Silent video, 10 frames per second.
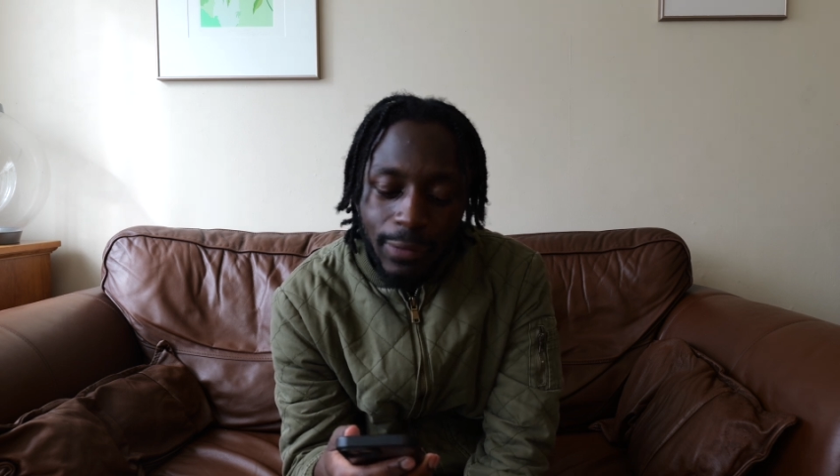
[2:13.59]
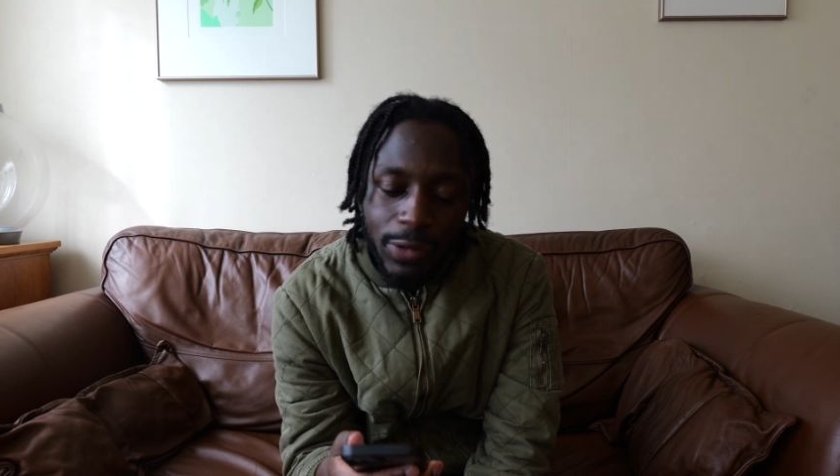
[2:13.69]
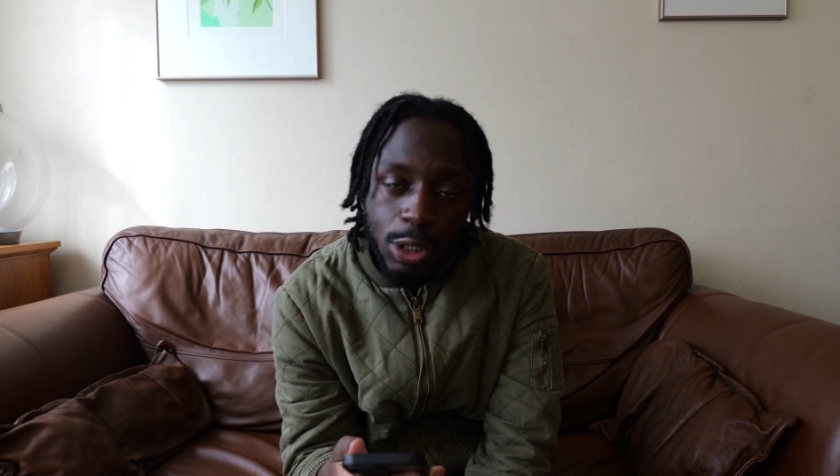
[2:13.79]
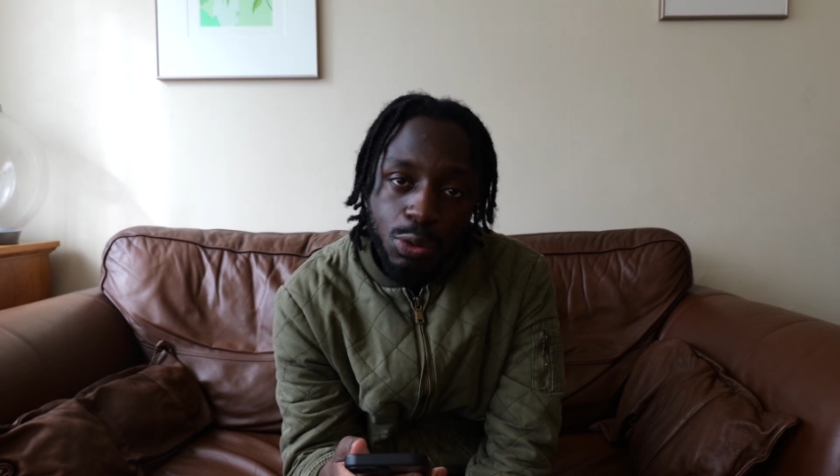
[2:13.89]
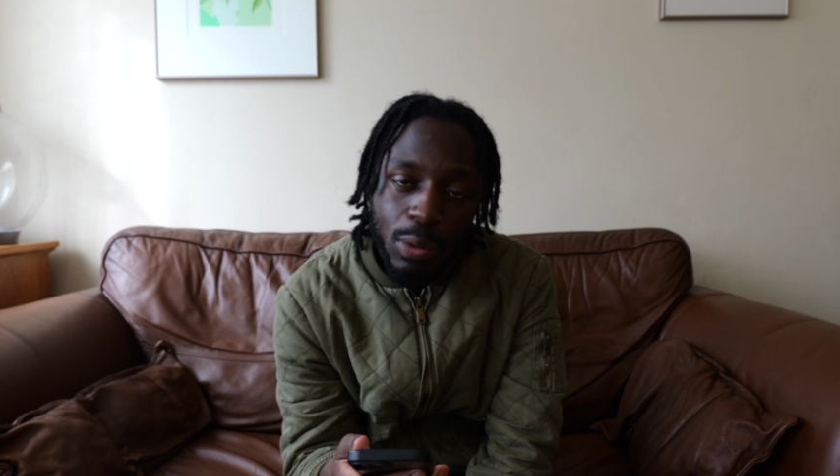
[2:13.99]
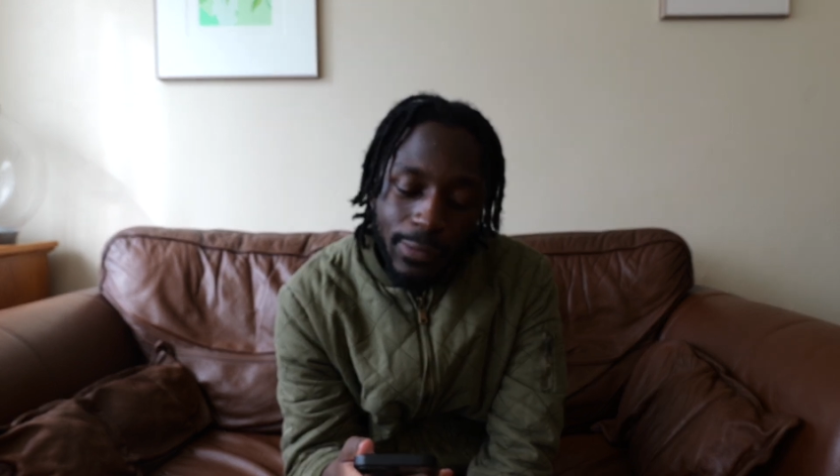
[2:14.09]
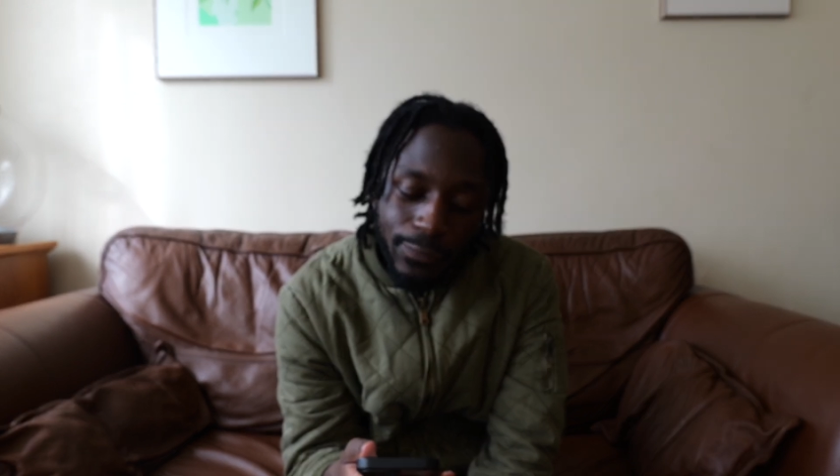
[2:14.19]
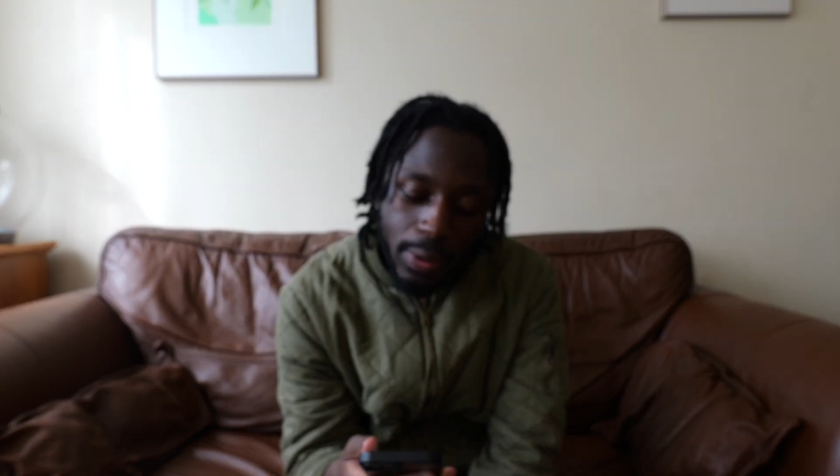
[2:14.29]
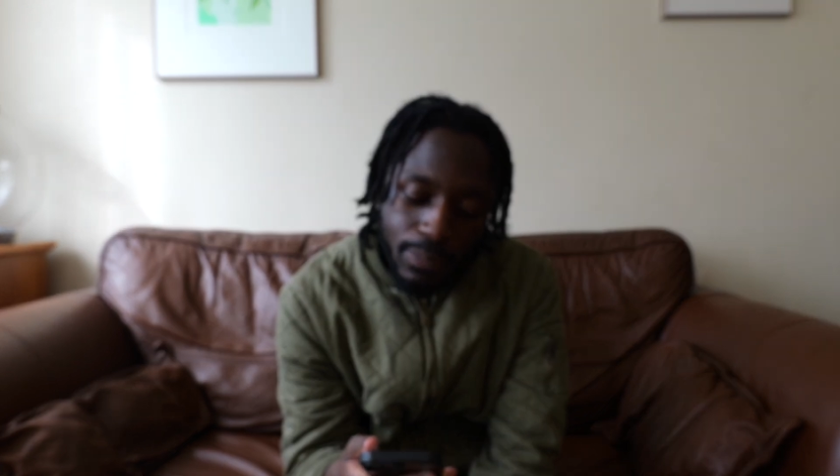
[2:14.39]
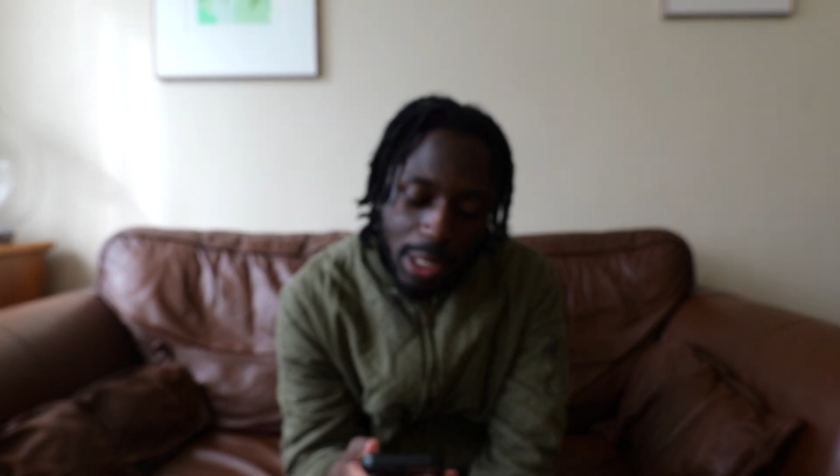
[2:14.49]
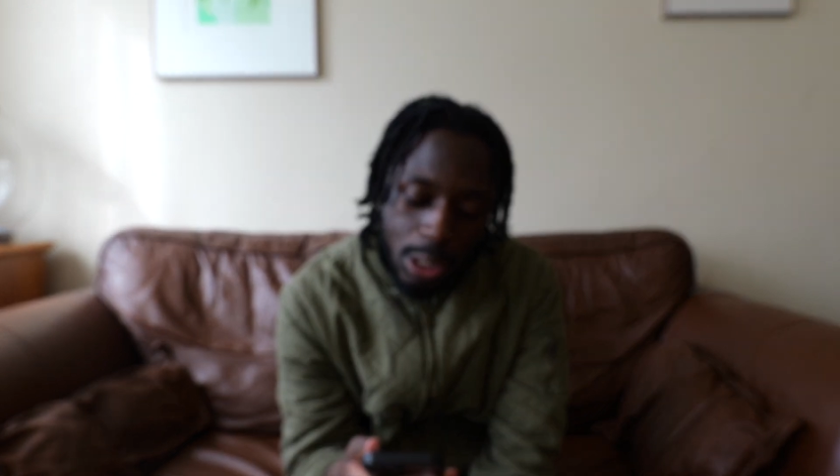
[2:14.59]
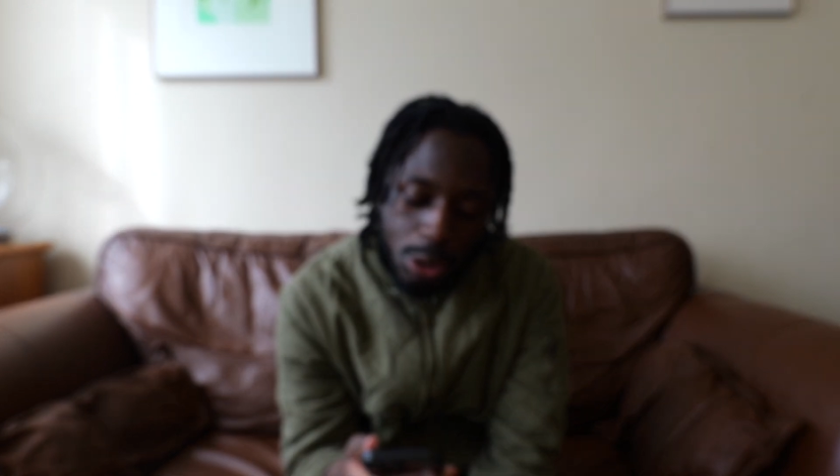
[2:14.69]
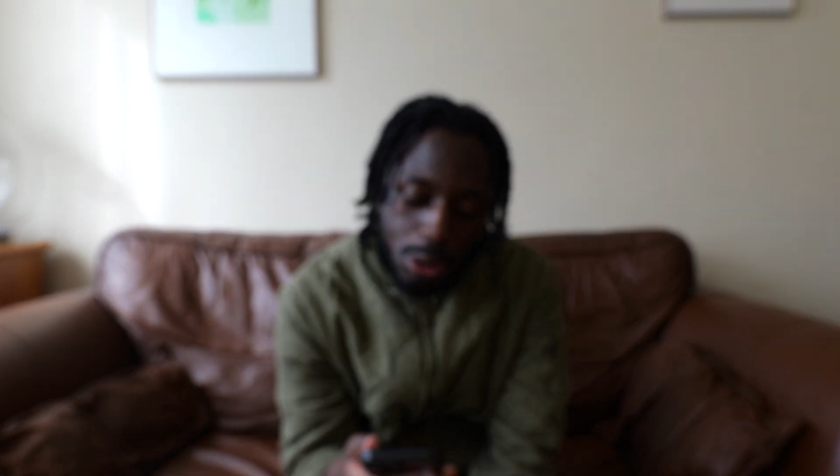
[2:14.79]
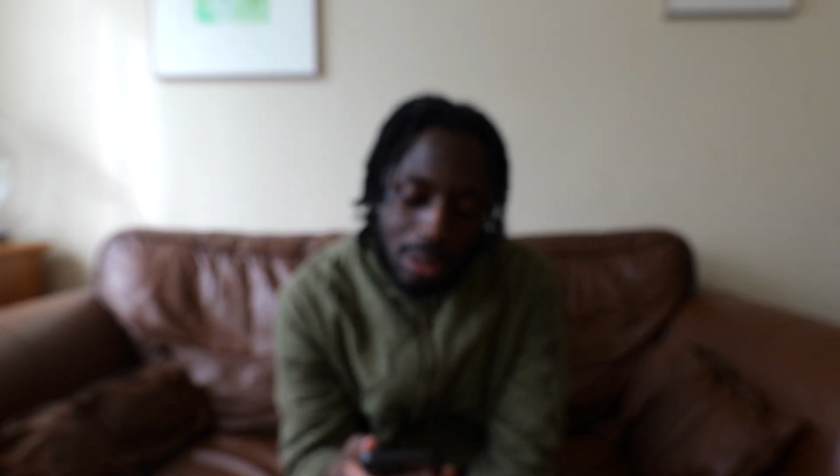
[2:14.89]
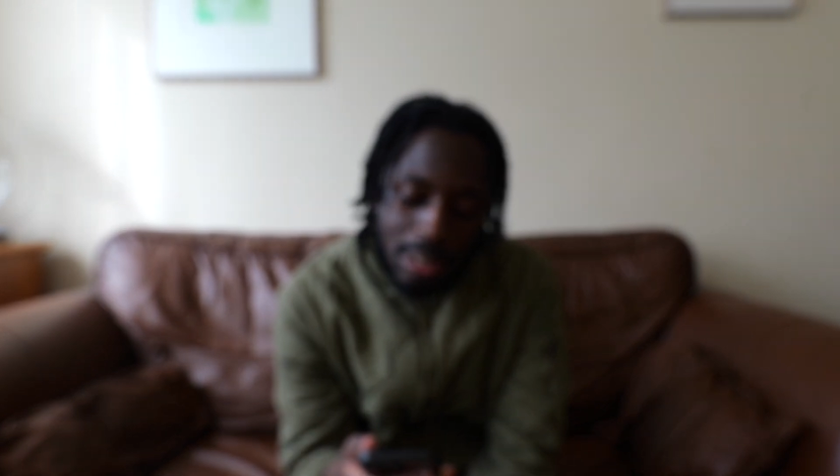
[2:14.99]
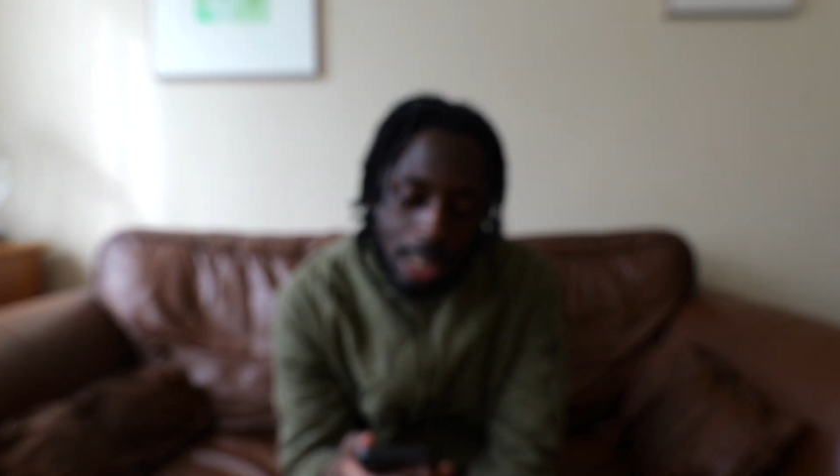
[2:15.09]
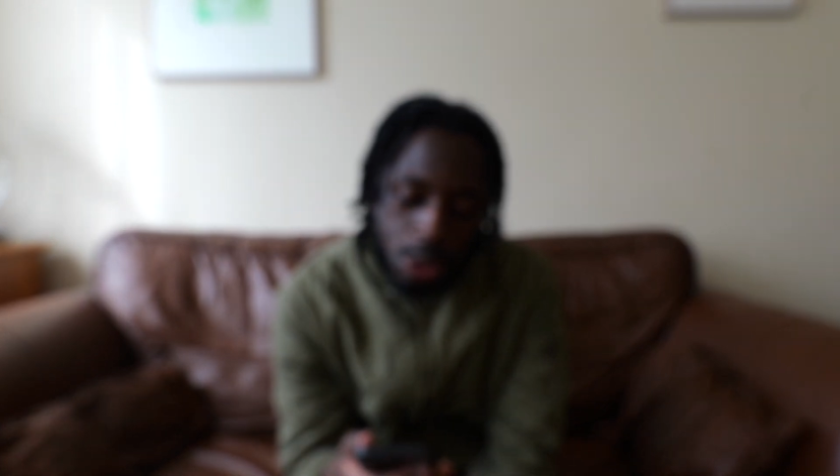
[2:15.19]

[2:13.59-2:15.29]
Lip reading: visual information that